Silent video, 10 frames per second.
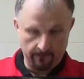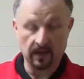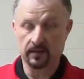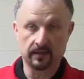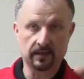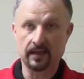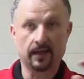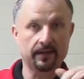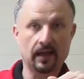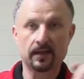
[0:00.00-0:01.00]
That,
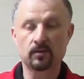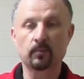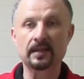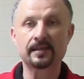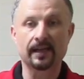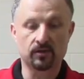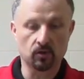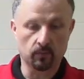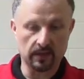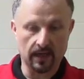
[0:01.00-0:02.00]
that, that hasn't been set
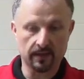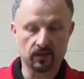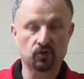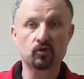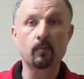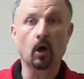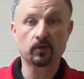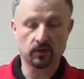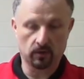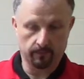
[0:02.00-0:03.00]
up yet, that's just
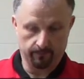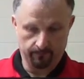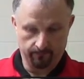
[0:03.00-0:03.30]
mocked up.